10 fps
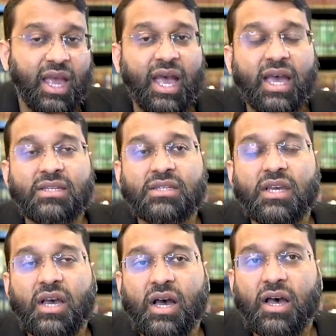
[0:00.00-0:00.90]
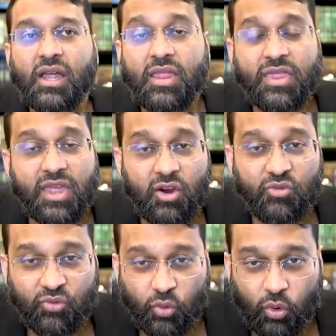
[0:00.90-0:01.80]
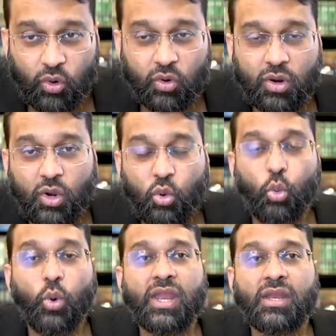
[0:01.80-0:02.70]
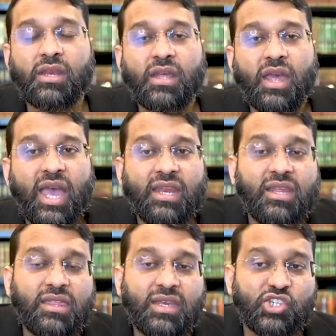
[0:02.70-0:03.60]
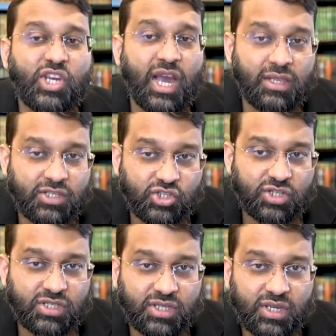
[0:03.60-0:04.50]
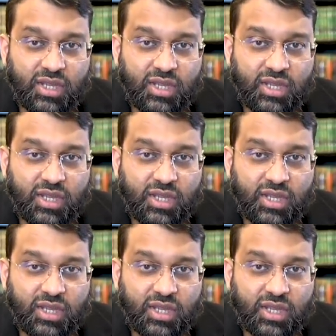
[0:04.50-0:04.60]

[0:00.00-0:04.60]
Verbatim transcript: And uh, therefore, when anything challenged it,